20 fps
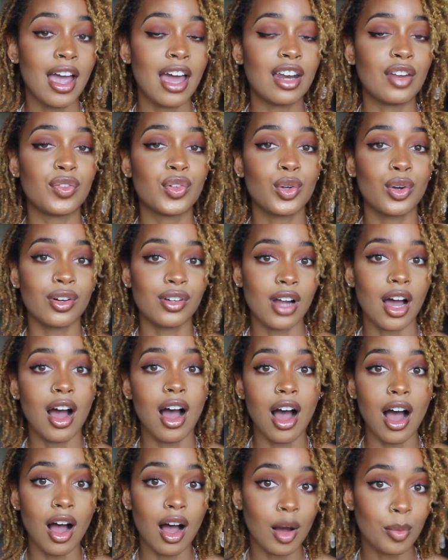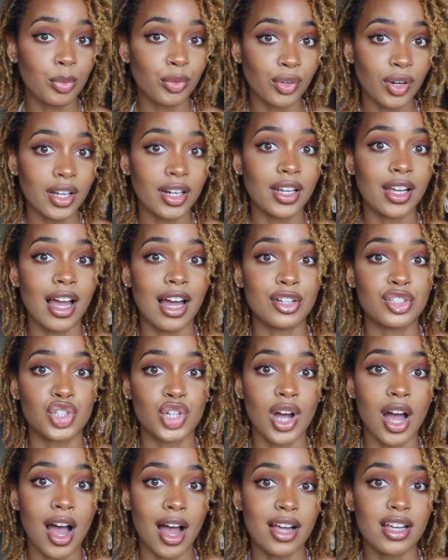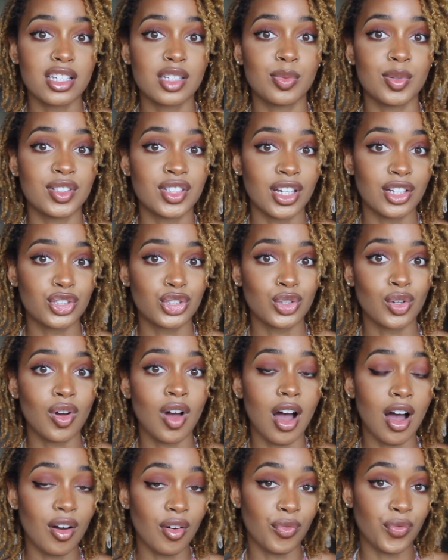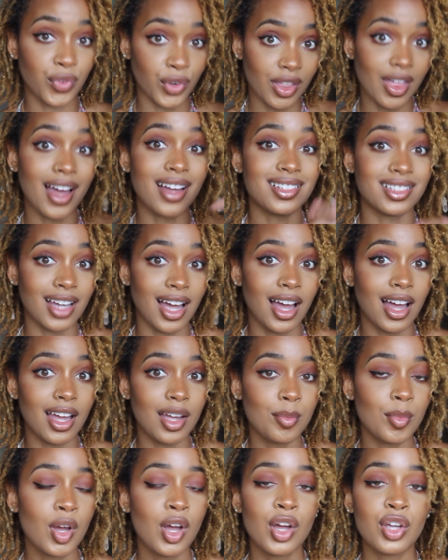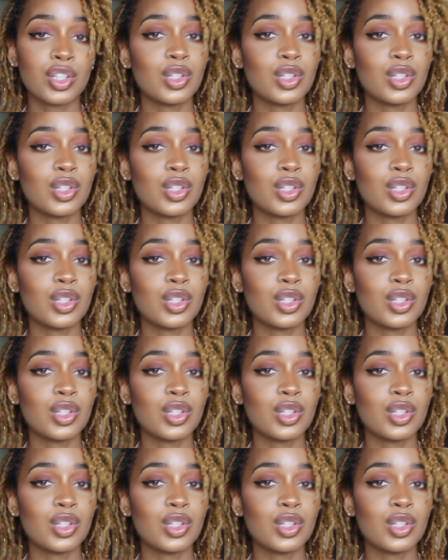and if you are not operating at your highest potential for that time,